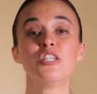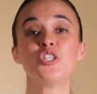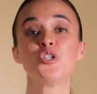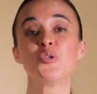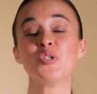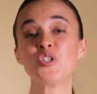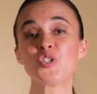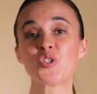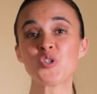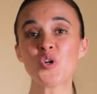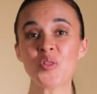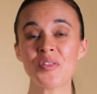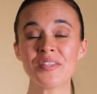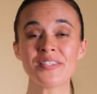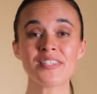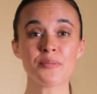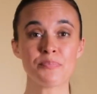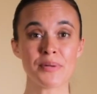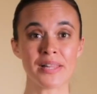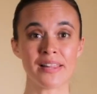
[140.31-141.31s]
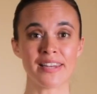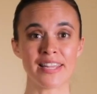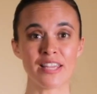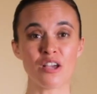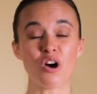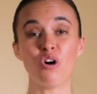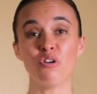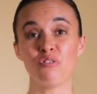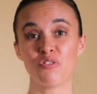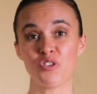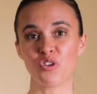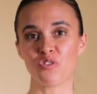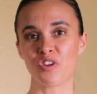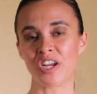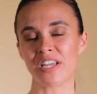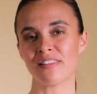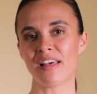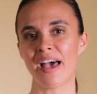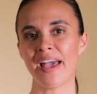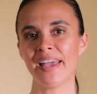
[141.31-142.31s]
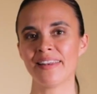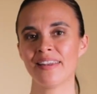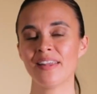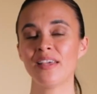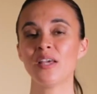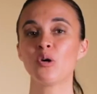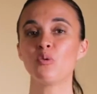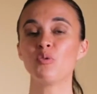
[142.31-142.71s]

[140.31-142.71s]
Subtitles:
To ensure the stability of your ring light,